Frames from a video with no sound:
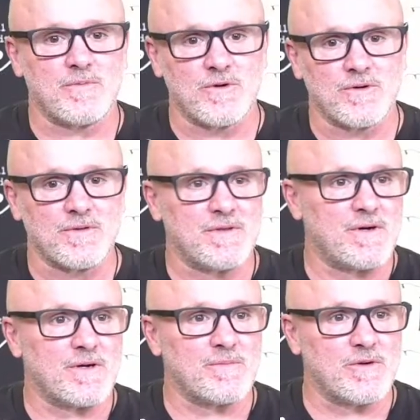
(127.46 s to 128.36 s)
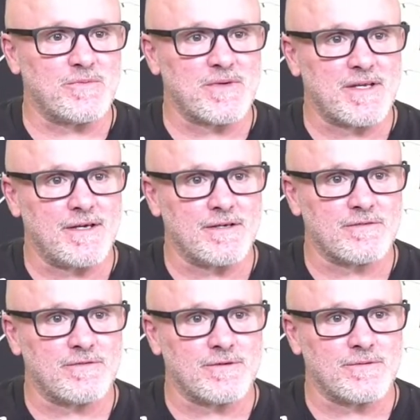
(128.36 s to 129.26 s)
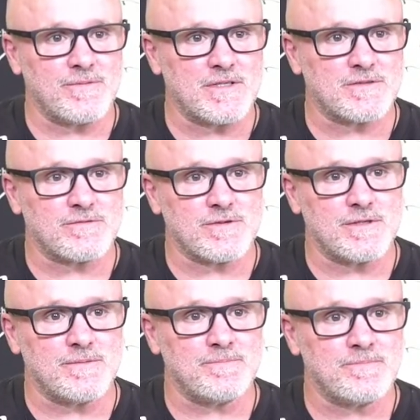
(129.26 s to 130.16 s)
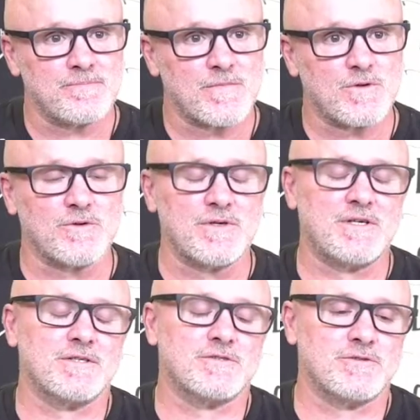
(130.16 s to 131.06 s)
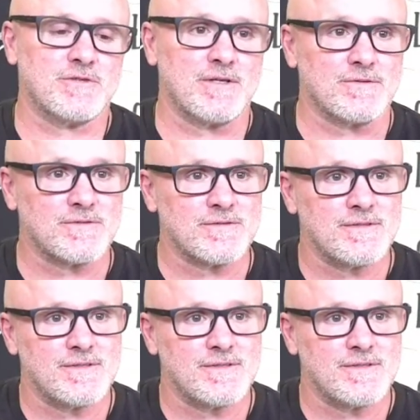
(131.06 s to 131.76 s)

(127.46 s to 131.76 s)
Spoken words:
currently the automotive mechanic for Wings of Freedom, or Green Country Trailers.